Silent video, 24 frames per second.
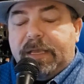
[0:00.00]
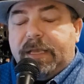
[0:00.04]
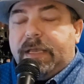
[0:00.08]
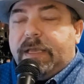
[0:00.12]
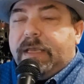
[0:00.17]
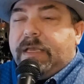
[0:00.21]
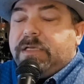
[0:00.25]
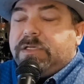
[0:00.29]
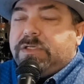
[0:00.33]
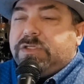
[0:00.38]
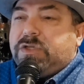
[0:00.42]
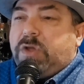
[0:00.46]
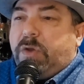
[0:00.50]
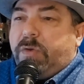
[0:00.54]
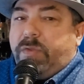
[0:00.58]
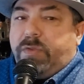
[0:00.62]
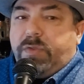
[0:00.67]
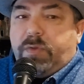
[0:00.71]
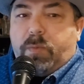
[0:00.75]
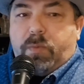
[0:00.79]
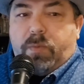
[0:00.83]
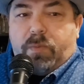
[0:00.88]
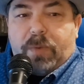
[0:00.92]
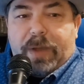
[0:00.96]
So the
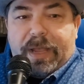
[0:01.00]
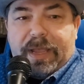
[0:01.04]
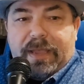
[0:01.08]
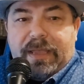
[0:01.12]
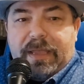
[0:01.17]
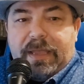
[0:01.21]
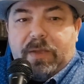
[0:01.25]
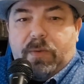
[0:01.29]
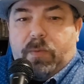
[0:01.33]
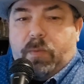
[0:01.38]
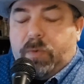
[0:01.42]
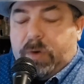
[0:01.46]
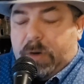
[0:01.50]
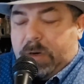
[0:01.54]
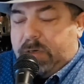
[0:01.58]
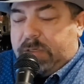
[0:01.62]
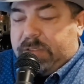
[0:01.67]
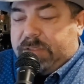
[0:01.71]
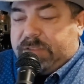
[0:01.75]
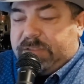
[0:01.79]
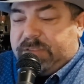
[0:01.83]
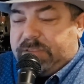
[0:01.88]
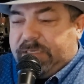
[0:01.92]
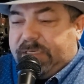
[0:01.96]
way it
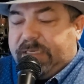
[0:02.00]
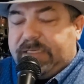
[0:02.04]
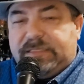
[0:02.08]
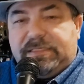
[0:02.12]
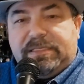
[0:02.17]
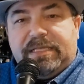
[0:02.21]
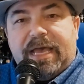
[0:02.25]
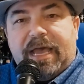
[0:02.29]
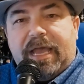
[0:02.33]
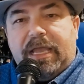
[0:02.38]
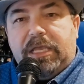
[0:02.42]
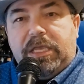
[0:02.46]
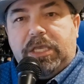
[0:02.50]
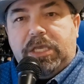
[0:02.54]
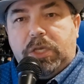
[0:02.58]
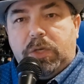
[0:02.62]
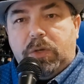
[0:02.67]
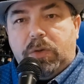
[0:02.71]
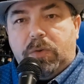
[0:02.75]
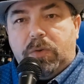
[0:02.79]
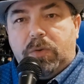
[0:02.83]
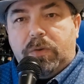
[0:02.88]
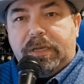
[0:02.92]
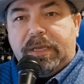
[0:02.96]
works is that
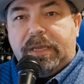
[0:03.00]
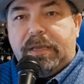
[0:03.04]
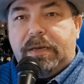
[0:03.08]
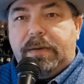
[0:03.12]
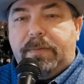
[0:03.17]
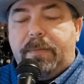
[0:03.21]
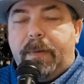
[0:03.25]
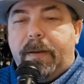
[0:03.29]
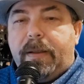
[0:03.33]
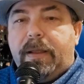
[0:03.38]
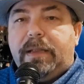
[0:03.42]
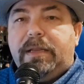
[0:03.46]
you can